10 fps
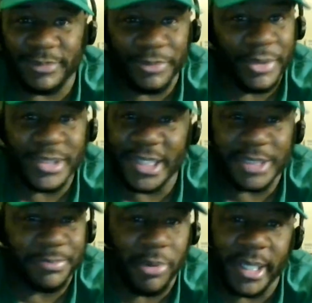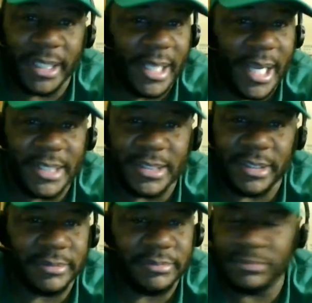We was disappointed last
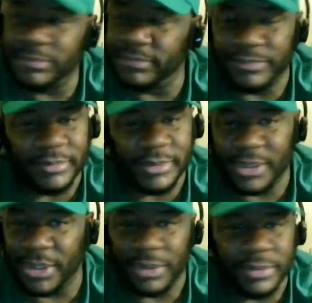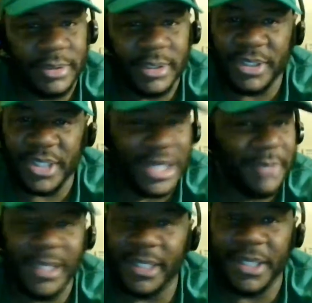year. You know,
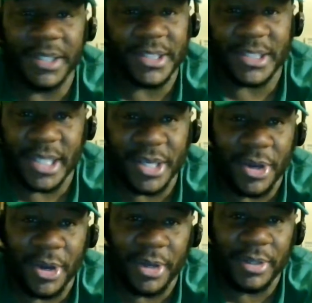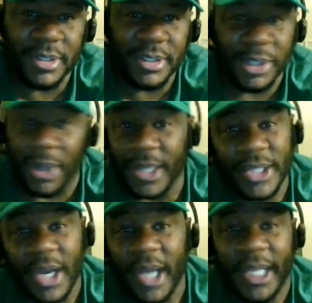it'll be good to see y'all. Long
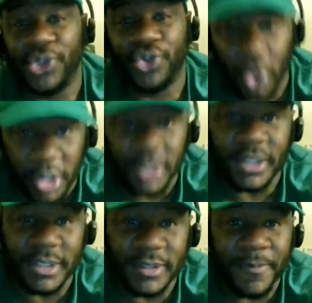as y'all ain't drunk